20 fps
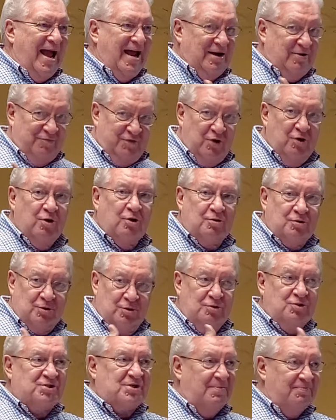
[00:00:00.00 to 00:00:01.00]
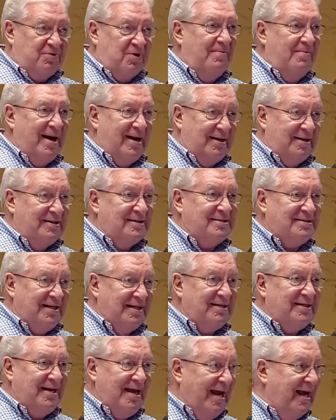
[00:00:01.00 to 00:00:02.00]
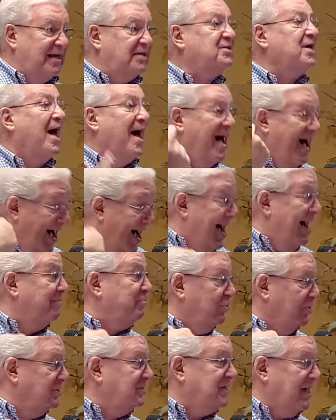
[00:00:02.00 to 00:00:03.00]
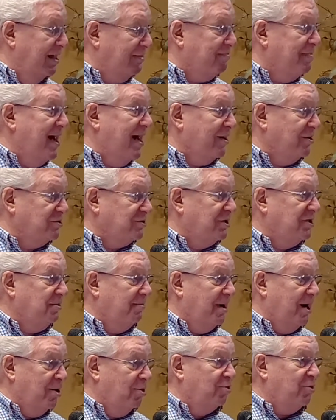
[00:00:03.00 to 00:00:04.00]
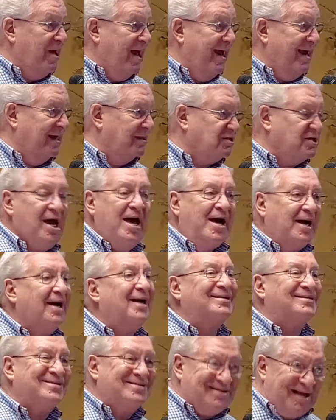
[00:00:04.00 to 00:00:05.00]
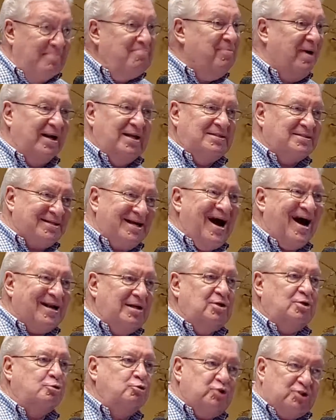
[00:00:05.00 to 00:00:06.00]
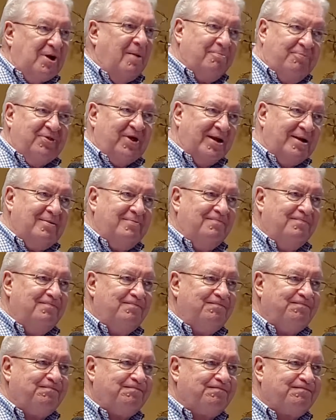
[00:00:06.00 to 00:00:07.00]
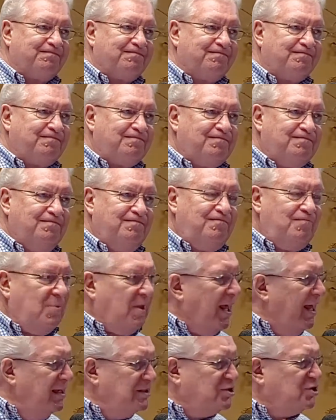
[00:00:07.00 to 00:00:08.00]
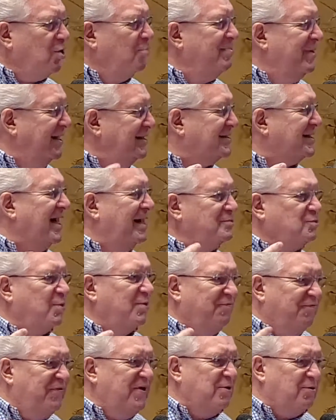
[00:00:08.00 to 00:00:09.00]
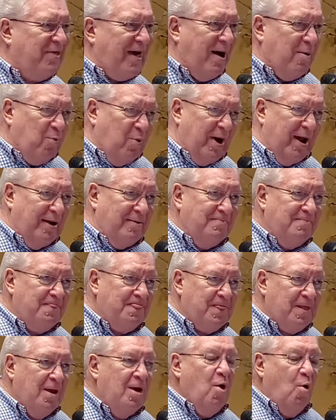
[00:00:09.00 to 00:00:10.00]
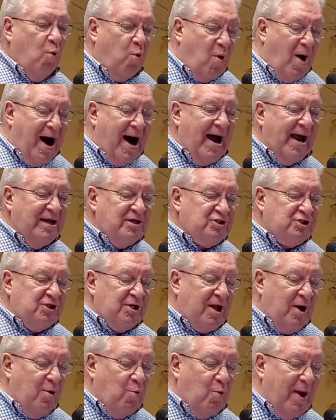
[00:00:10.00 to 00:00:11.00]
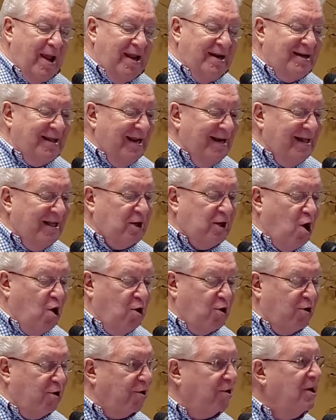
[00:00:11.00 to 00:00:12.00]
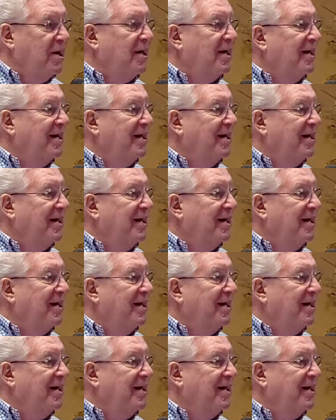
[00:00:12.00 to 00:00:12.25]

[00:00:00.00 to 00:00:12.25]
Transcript: And if you don't do something about it in 10 days, I'm going to take matters into my own hands, because somebody's got to do something. And so many times we feel that way. Why should I wait any longer?